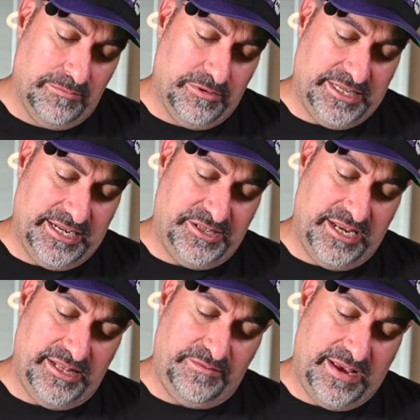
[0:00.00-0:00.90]
Percentage
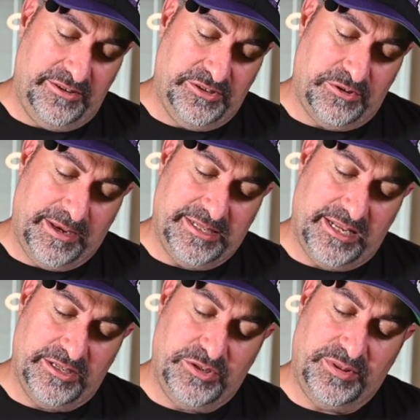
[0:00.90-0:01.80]
daily values are
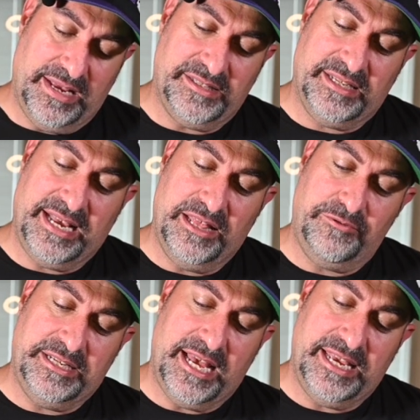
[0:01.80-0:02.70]
based on a 2,000
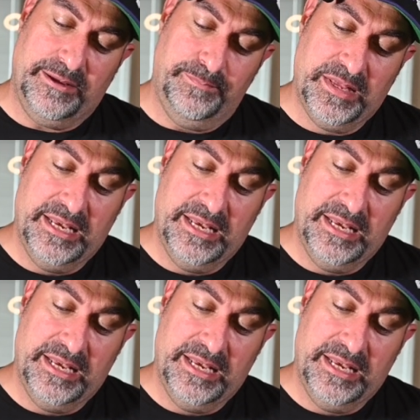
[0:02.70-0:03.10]
calorie diet.